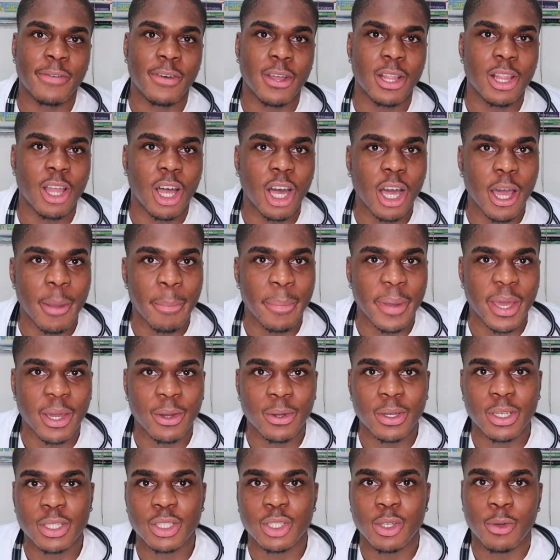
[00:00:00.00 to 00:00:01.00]
for longer
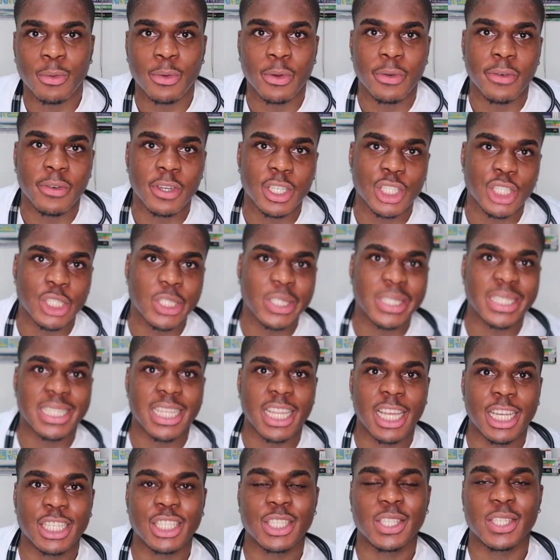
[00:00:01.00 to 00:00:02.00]
periods of revision
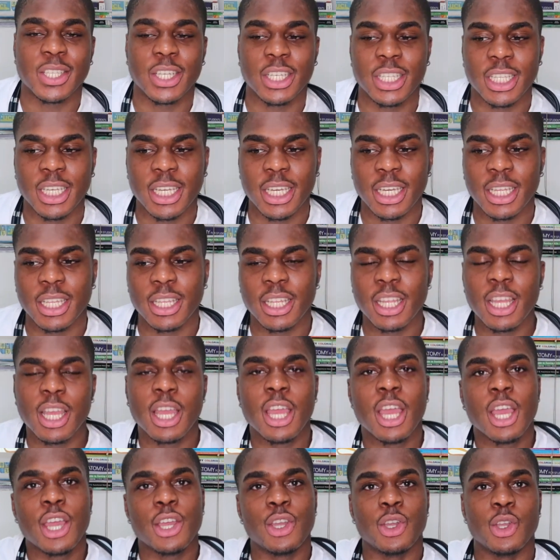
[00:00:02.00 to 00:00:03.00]
/ studying,
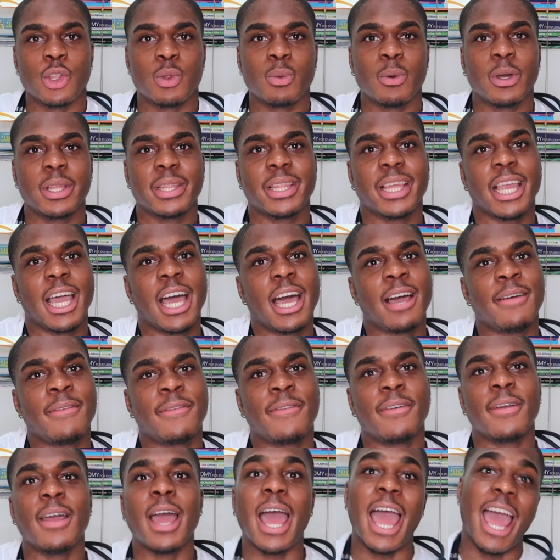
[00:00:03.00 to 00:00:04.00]
you'd want to have
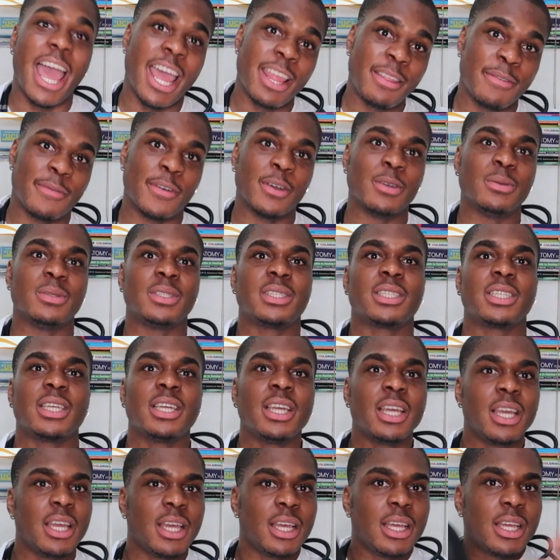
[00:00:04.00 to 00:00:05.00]
headphones.
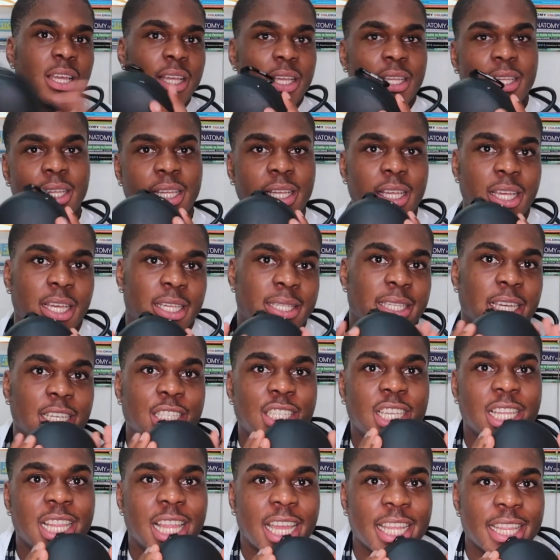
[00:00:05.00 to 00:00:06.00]

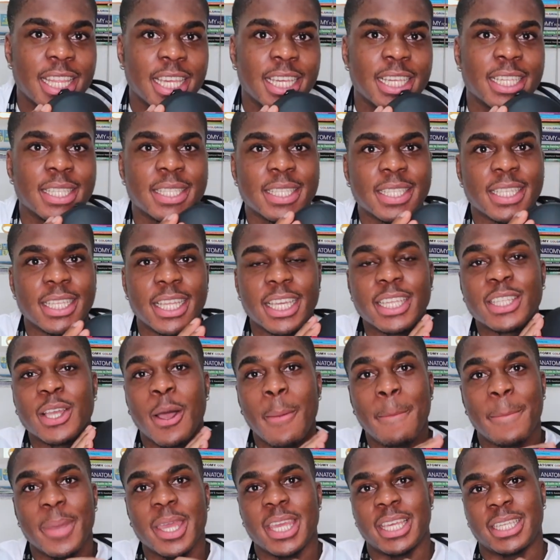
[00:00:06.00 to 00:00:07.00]
Essentially like these. These
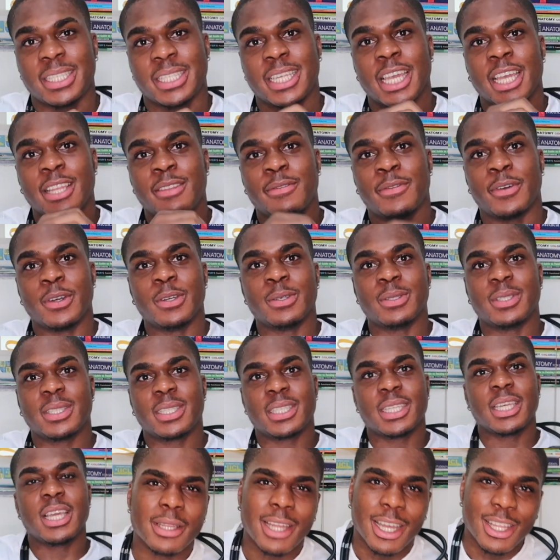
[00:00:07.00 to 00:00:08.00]
are Beats
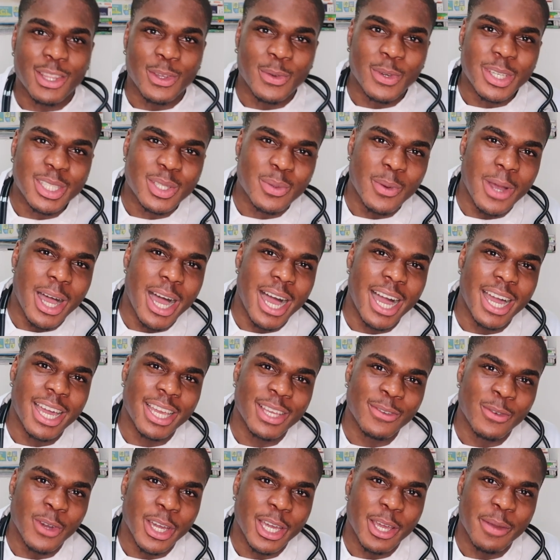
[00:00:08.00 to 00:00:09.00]
headphones. Now, the reason why
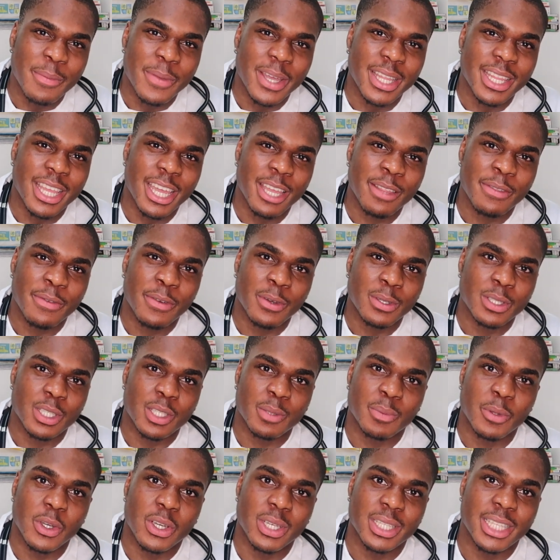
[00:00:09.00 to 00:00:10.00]
I recommend headphones
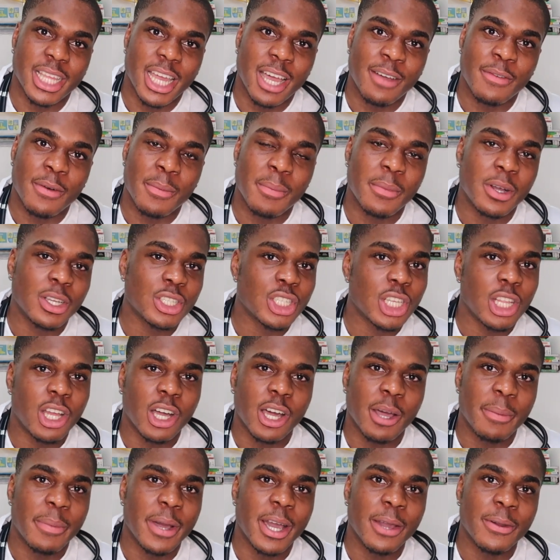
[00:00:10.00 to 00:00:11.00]
is because they have a much
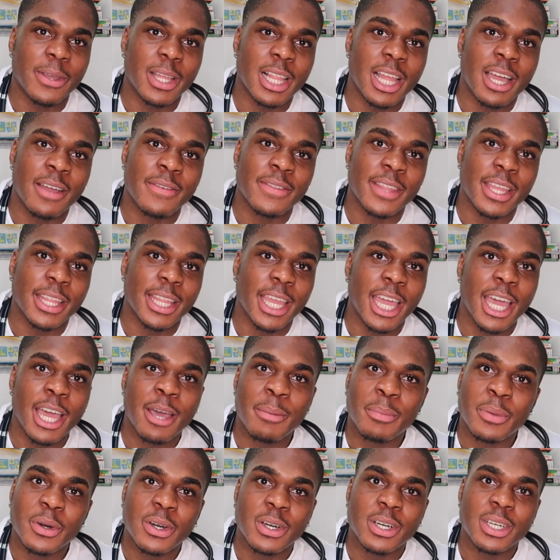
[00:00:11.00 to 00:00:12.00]
longer battery life than
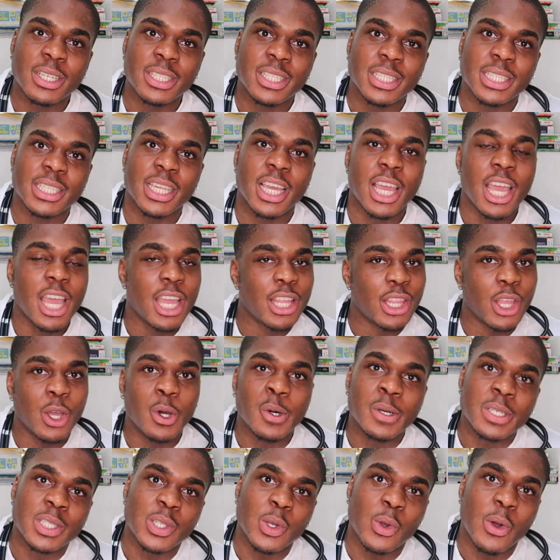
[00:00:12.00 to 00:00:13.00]
AirPods. They're
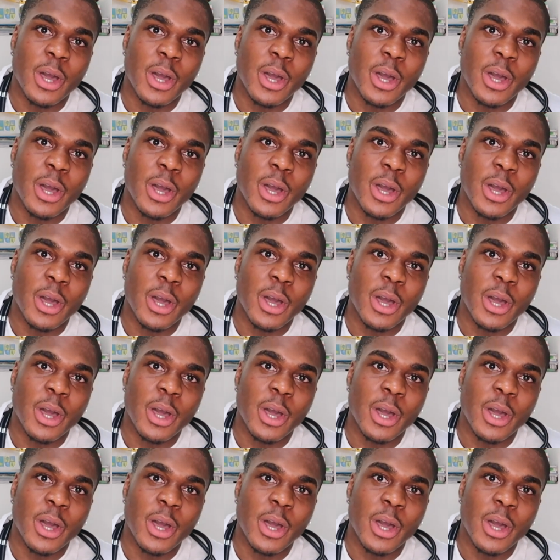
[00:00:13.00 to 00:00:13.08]
also